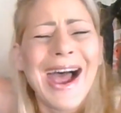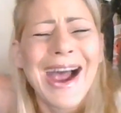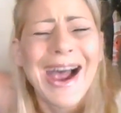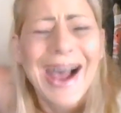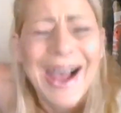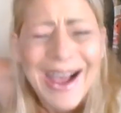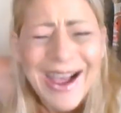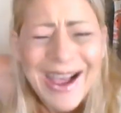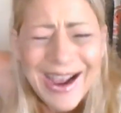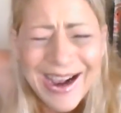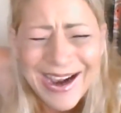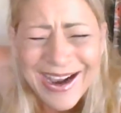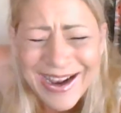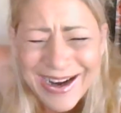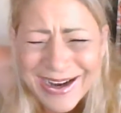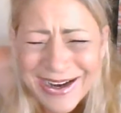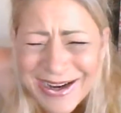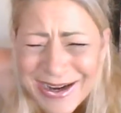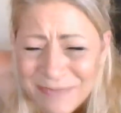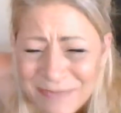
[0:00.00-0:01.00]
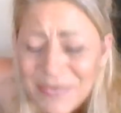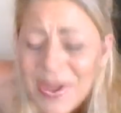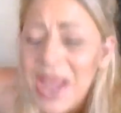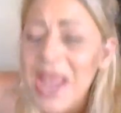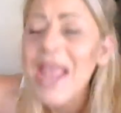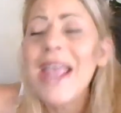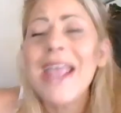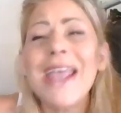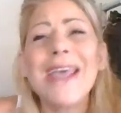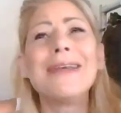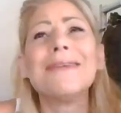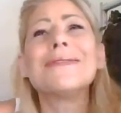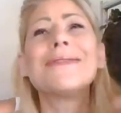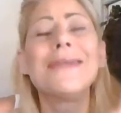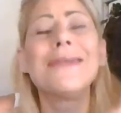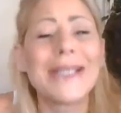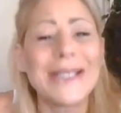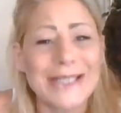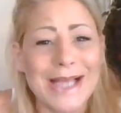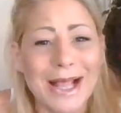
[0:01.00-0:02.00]
and it
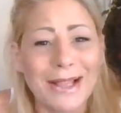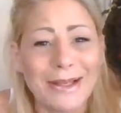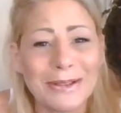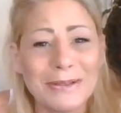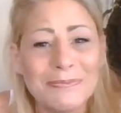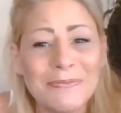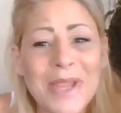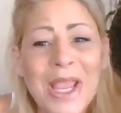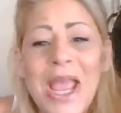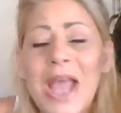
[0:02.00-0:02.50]
was only a dollar.